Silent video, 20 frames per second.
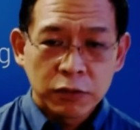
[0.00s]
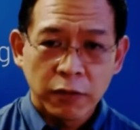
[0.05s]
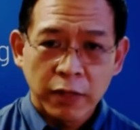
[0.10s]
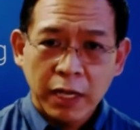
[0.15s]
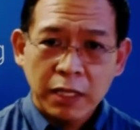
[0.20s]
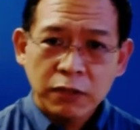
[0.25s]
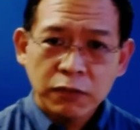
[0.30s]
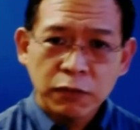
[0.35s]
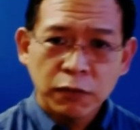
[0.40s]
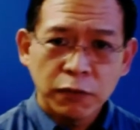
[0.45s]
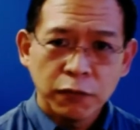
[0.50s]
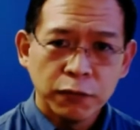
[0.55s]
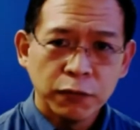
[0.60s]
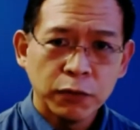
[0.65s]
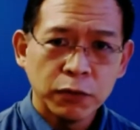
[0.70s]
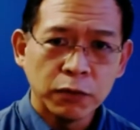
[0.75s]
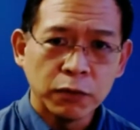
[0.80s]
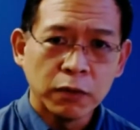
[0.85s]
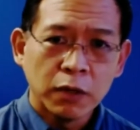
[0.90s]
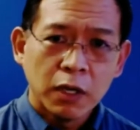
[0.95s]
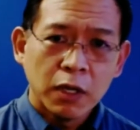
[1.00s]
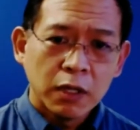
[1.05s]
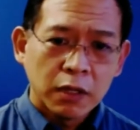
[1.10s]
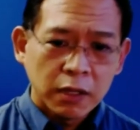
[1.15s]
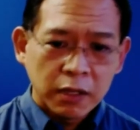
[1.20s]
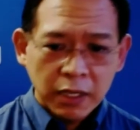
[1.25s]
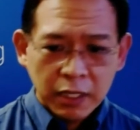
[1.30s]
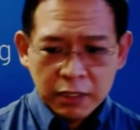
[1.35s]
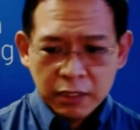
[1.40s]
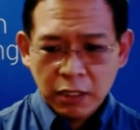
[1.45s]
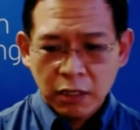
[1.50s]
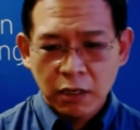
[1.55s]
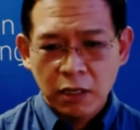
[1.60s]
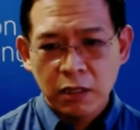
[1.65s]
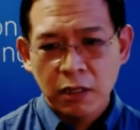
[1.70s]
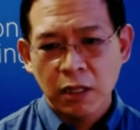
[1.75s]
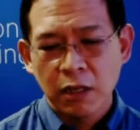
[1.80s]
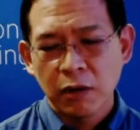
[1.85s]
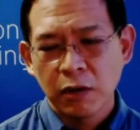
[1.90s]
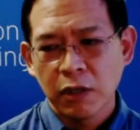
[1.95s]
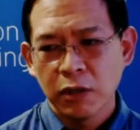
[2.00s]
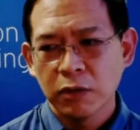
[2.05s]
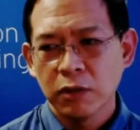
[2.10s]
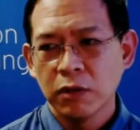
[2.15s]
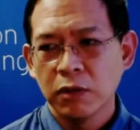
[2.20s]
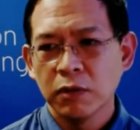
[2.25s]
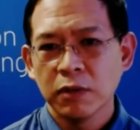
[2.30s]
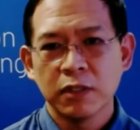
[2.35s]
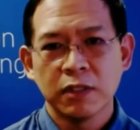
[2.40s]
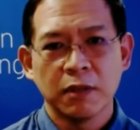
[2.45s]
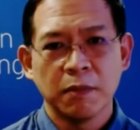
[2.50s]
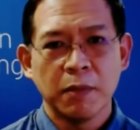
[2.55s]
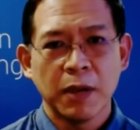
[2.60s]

So that's for food. The next area that I go to is